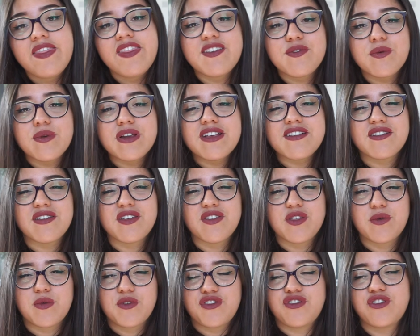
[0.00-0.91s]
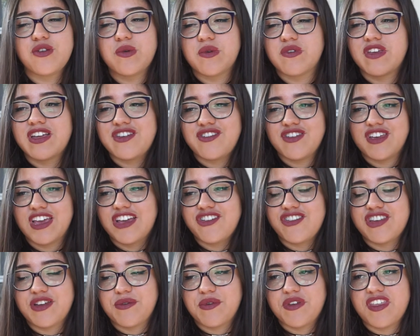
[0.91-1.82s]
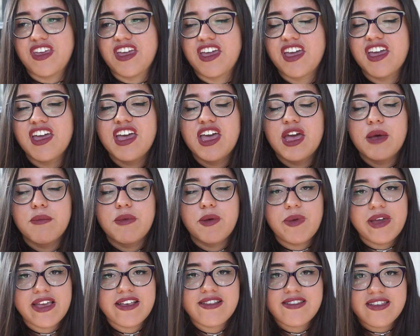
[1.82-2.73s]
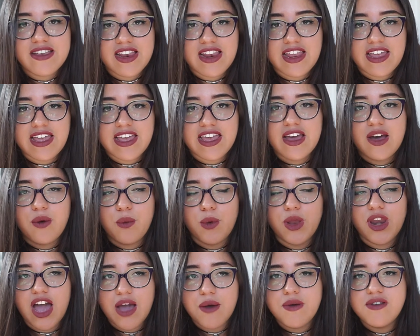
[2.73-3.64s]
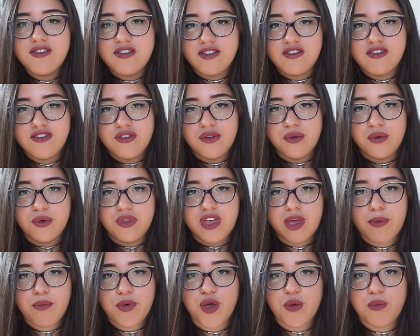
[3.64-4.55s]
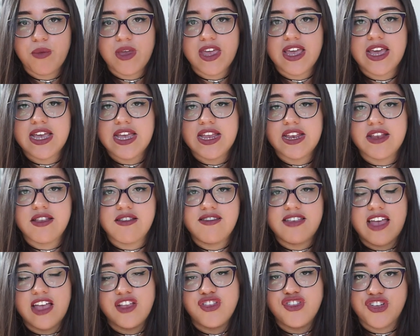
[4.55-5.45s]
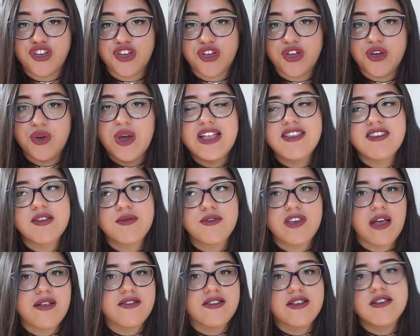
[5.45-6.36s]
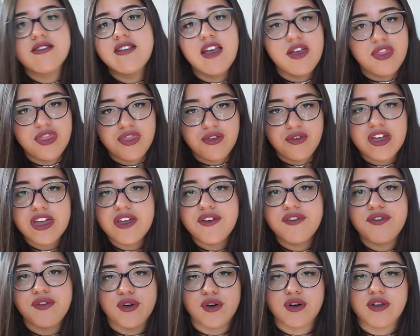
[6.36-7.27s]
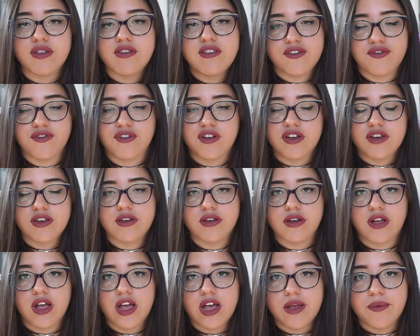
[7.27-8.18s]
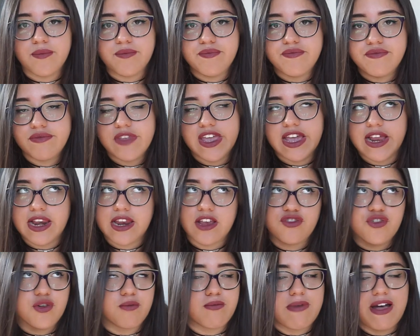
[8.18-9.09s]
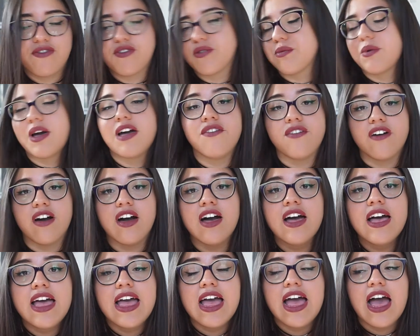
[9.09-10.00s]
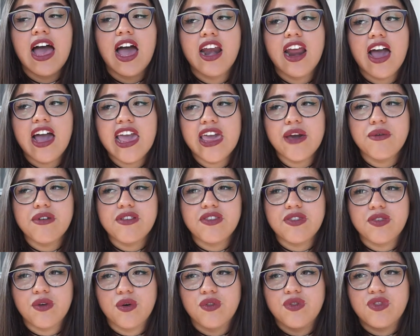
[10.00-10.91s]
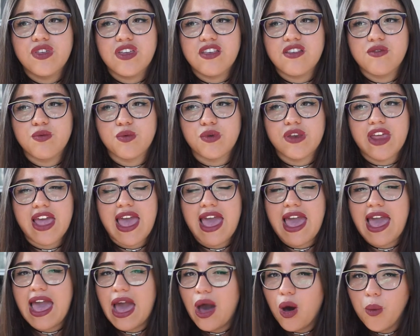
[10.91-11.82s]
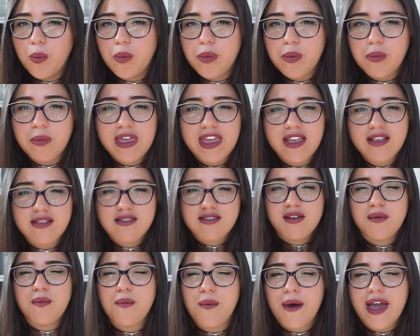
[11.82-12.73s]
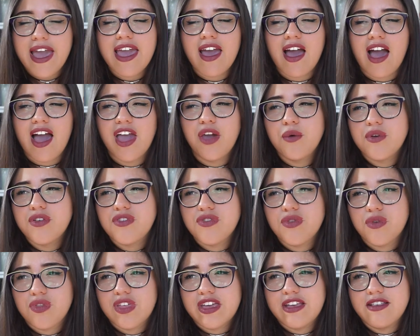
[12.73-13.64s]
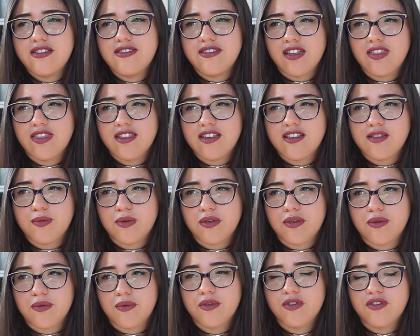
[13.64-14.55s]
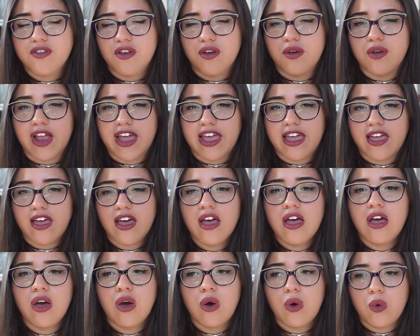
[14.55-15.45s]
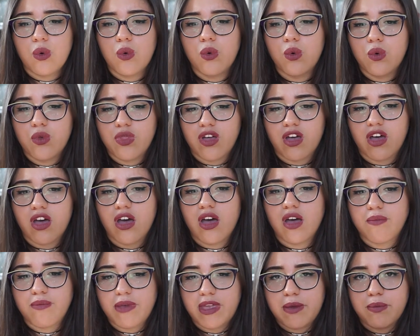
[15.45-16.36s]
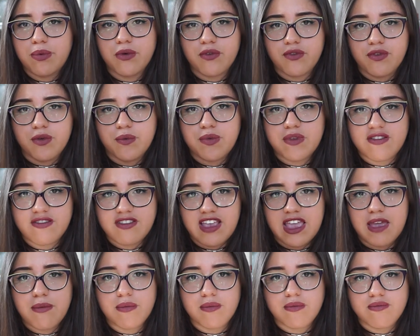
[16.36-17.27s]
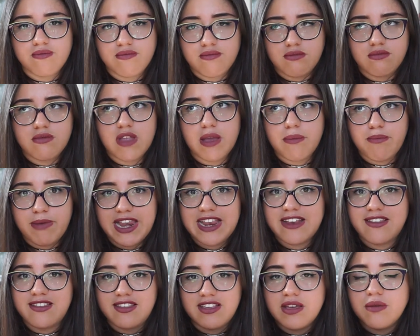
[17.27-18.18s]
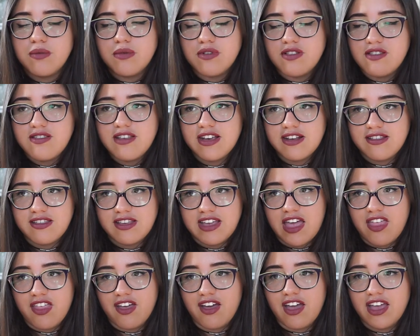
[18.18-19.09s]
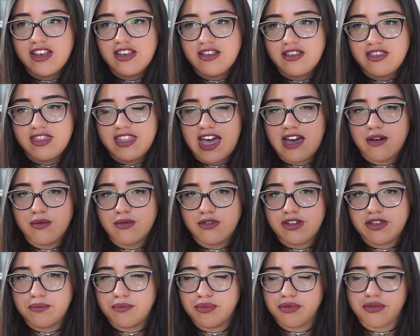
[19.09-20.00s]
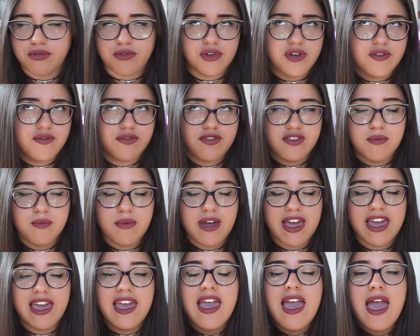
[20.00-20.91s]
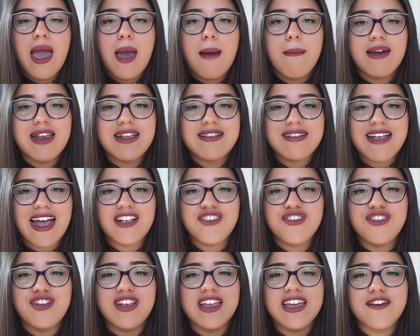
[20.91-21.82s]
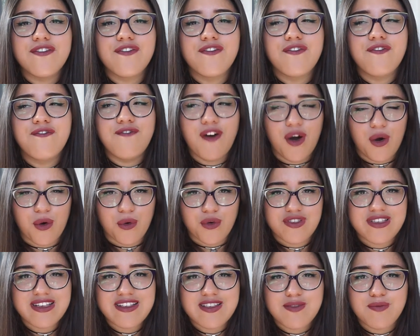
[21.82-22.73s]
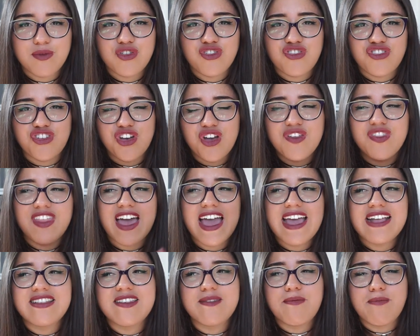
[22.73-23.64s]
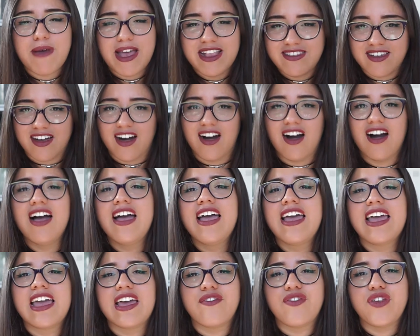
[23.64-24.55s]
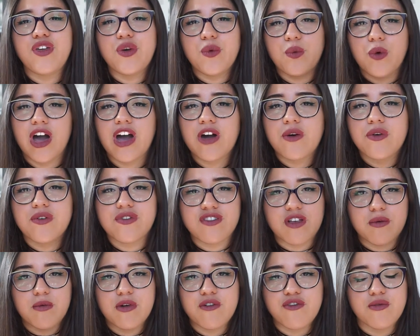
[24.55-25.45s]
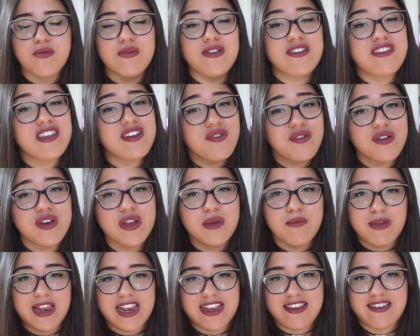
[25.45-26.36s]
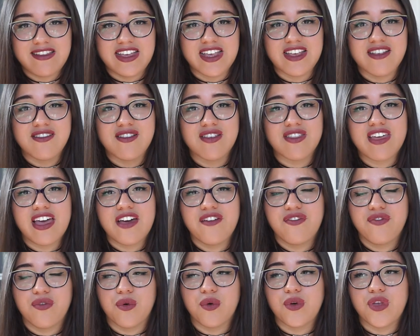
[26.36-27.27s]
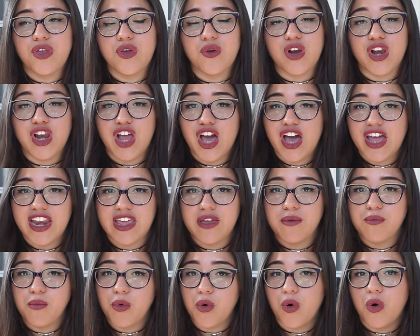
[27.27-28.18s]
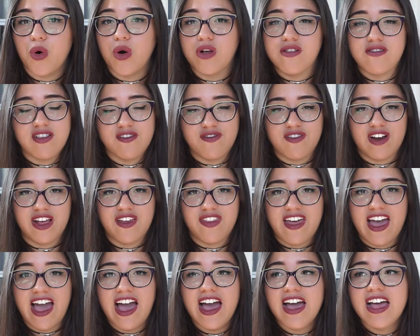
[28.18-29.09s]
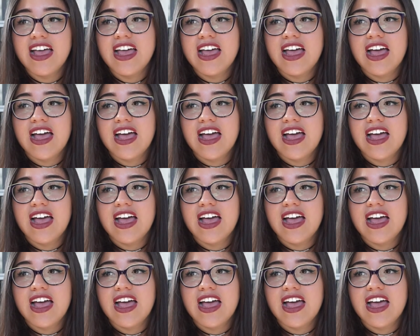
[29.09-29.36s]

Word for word: This one is another one to do with education and everything, but basically when I was in school they put me in set two and sometimes in set three for different um, English or maths or whatever, and I always thought this would help me in some way. I always thought they'd done this so like all the people from the same ability would stick together and that would improve some way, but it's actually false. It's been shown that it's better if you work with someone from a different ability, so therefore you're learning more and stuff like that.